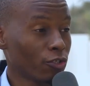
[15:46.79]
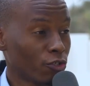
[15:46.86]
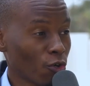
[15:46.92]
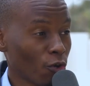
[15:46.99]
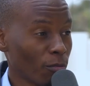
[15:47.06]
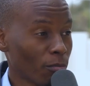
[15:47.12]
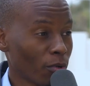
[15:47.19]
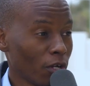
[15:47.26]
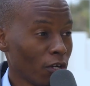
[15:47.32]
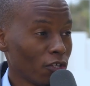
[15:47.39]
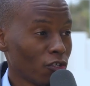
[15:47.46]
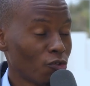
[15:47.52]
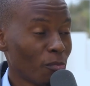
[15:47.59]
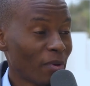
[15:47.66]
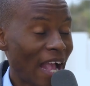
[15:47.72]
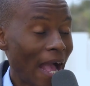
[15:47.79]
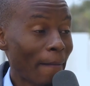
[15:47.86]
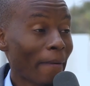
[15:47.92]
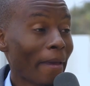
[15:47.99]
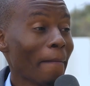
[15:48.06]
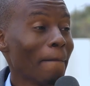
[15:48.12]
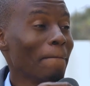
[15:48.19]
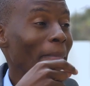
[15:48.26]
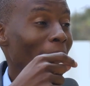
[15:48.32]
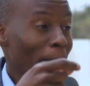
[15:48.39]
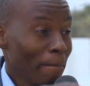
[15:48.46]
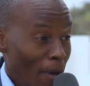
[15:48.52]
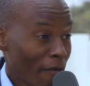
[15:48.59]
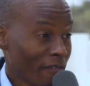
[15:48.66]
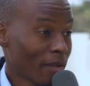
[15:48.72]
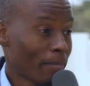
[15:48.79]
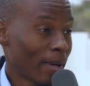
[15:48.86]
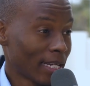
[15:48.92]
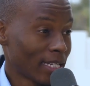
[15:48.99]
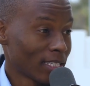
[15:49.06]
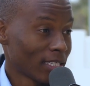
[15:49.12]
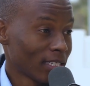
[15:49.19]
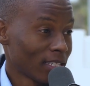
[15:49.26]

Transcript: job to become a member of the party?